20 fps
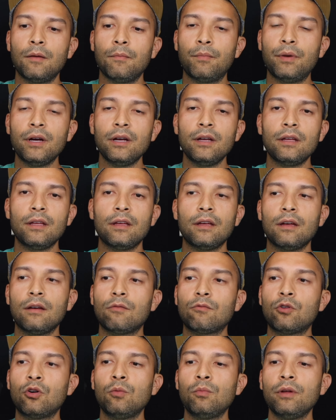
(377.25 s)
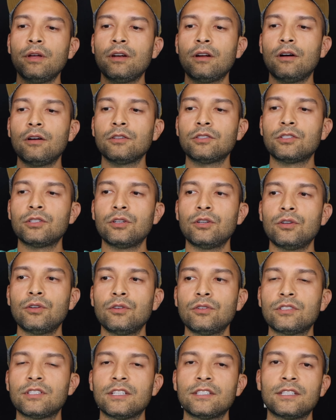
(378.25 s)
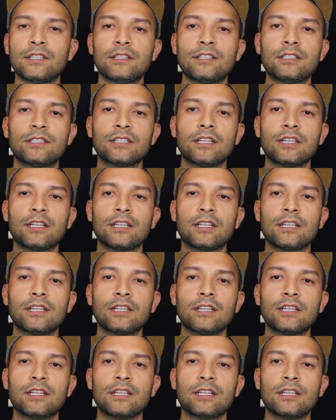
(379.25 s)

But Rollerblade also says that this